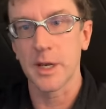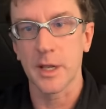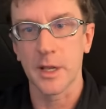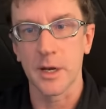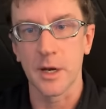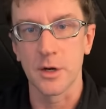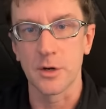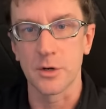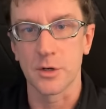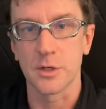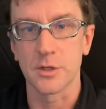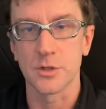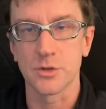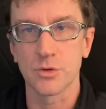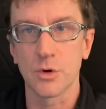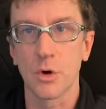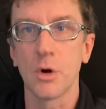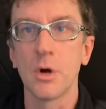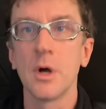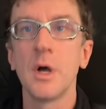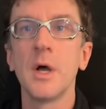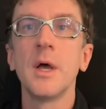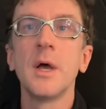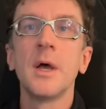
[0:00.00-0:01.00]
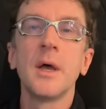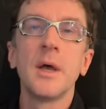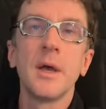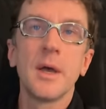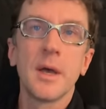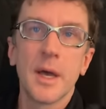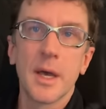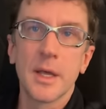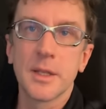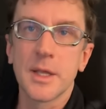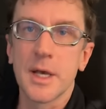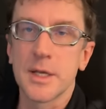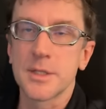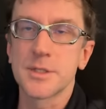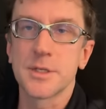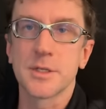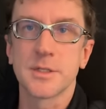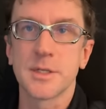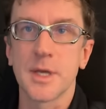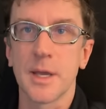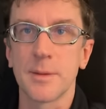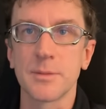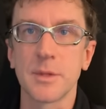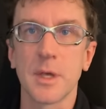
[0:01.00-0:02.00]
it under control. And that's the
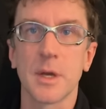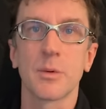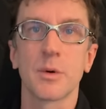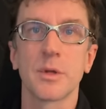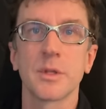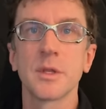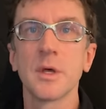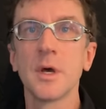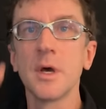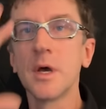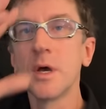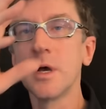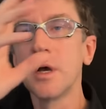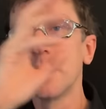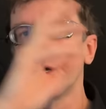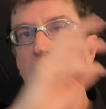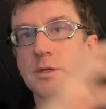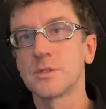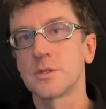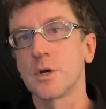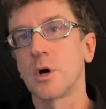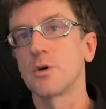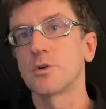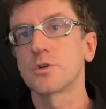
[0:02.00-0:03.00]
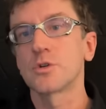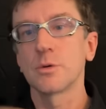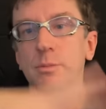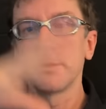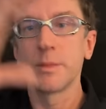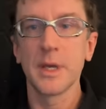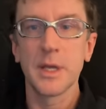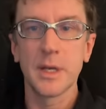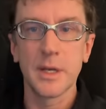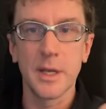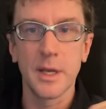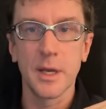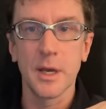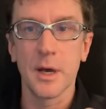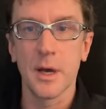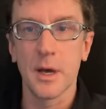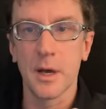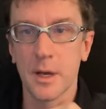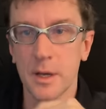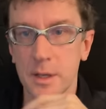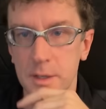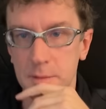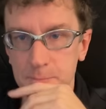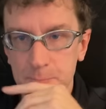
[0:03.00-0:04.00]
same thing with social media.
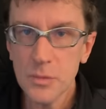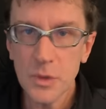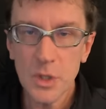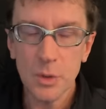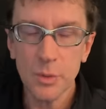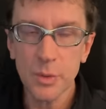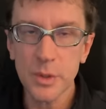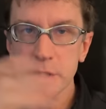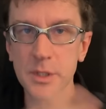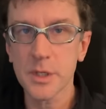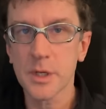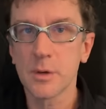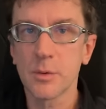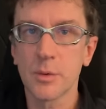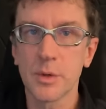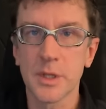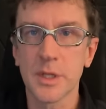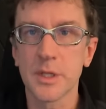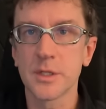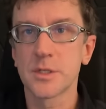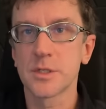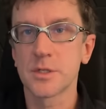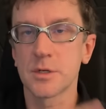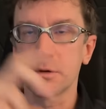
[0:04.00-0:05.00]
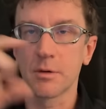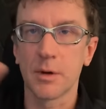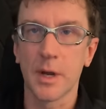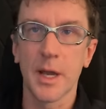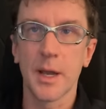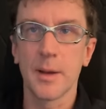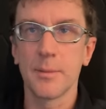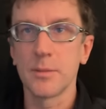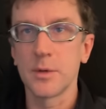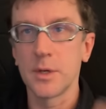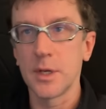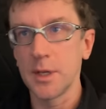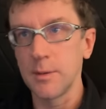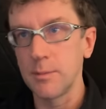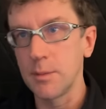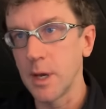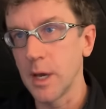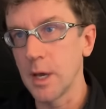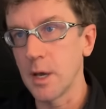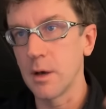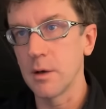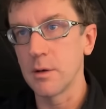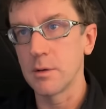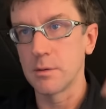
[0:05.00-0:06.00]
And we did it with Instagram and
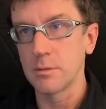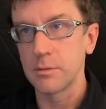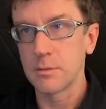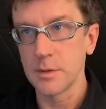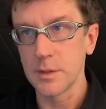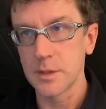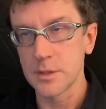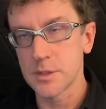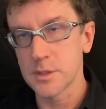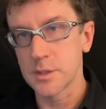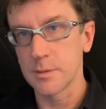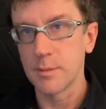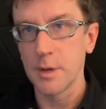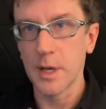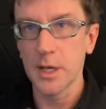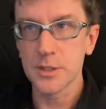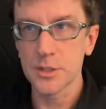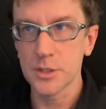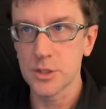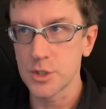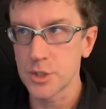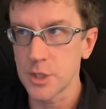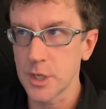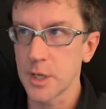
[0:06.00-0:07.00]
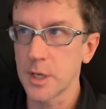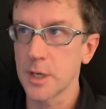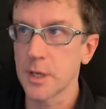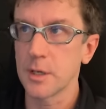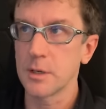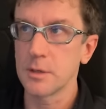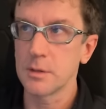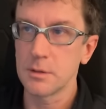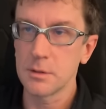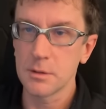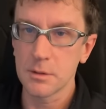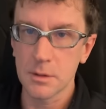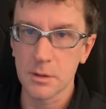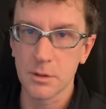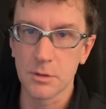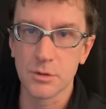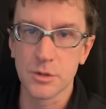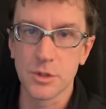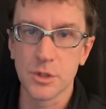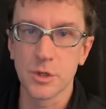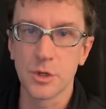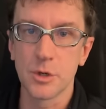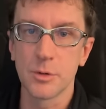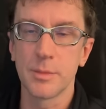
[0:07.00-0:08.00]
email and instant messaging and
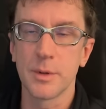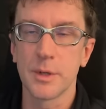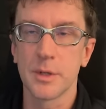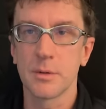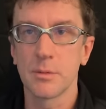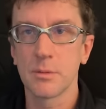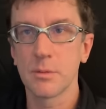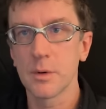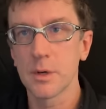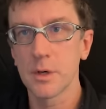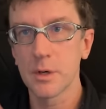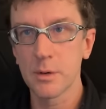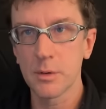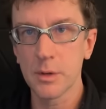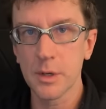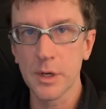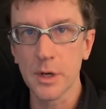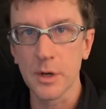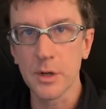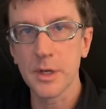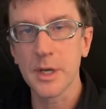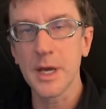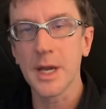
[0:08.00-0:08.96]
YouTube. And we're, you know, you got